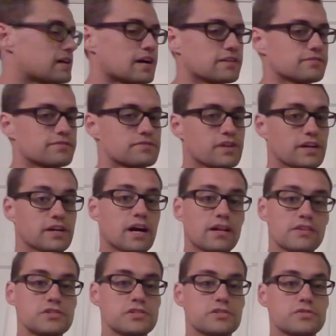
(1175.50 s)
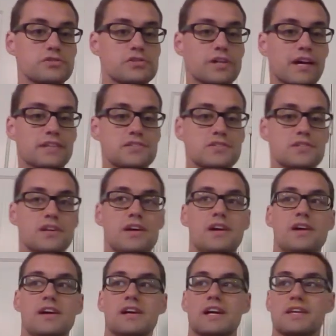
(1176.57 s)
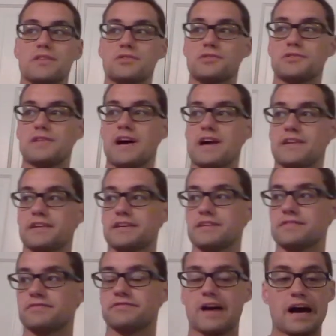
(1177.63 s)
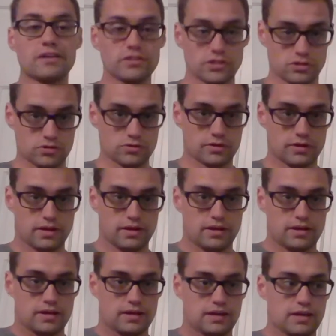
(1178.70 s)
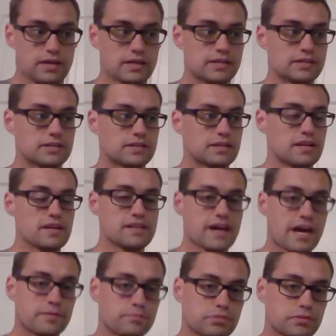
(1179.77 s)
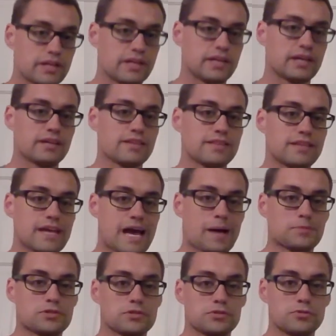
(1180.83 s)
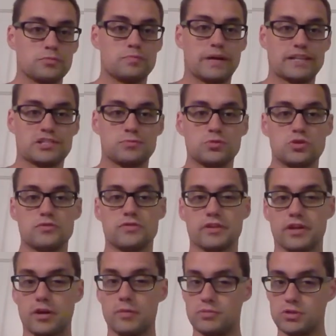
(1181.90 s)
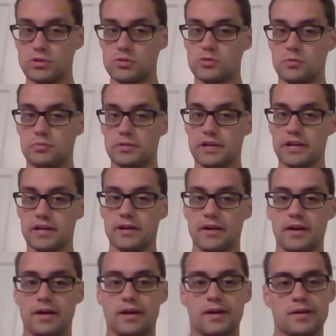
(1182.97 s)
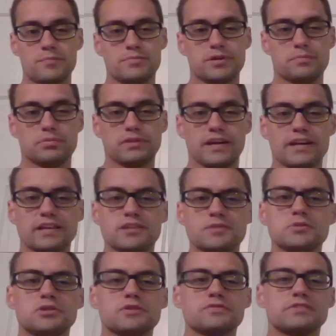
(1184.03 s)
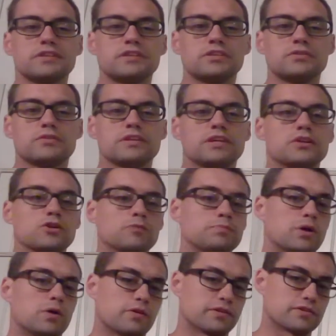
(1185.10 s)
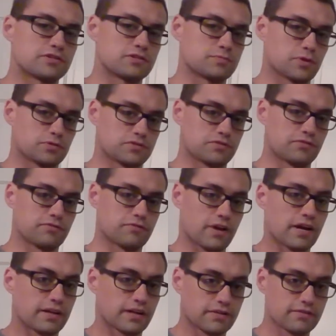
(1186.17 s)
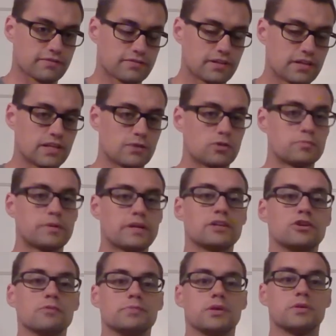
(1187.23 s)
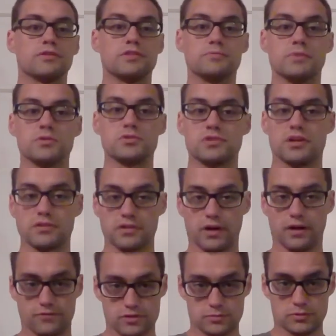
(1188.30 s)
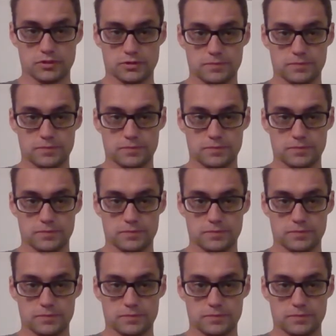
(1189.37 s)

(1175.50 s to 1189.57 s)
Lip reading: of psychology to chess, and there's a lot of value in not playing the absolute best move that a computer would pick, but playing the moves that you think your opponent is the most afraid of and that would make your opponent the most uncomfortable.